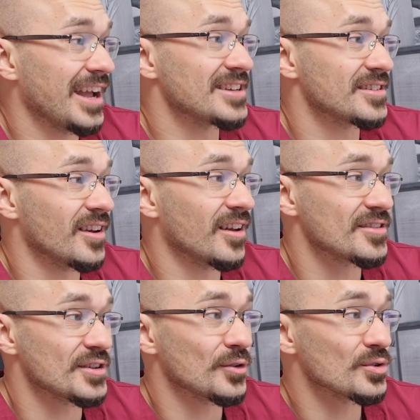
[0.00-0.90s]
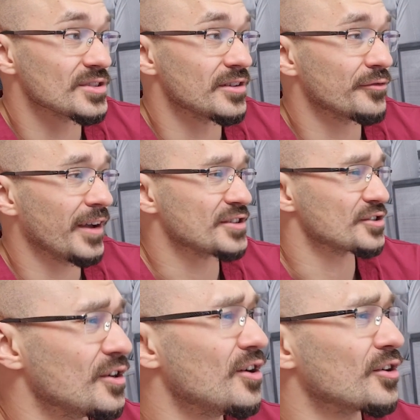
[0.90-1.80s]
get into the lungs and cause an
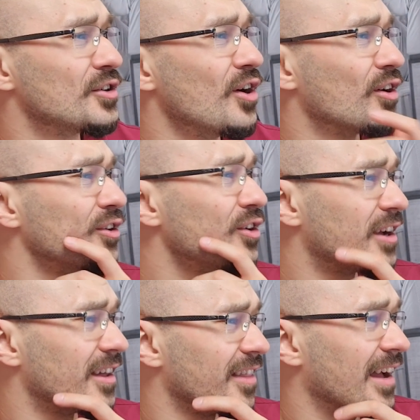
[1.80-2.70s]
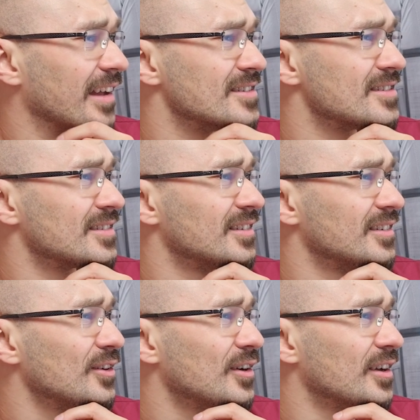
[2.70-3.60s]
infection. Oh God, look at that.
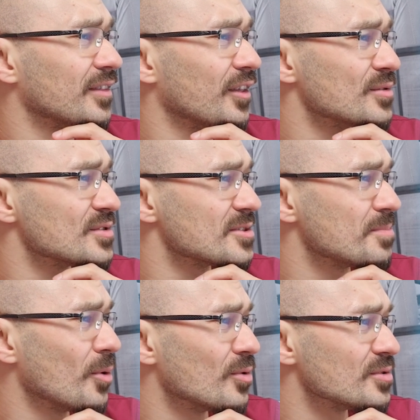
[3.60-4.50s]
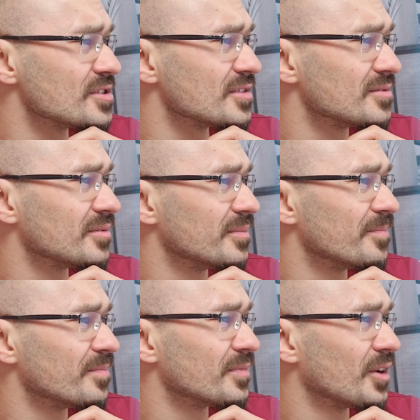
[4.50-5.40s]
Look at those spores.
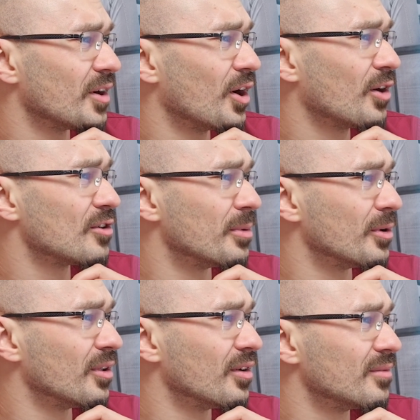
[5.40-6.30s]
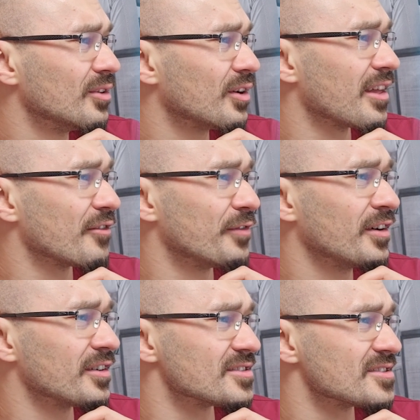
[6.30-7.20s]
Horrible. Look at that
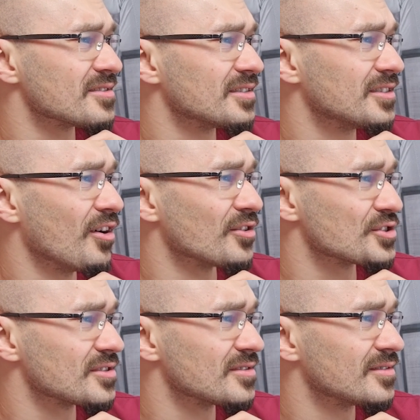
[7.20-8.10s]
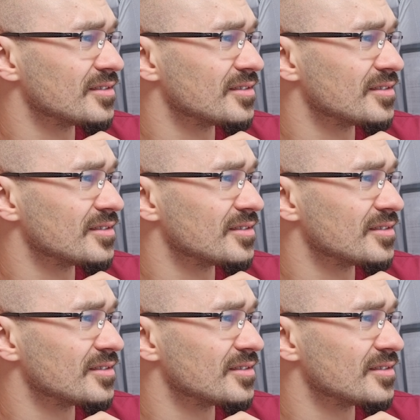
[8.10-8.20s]
fungus. Gosh.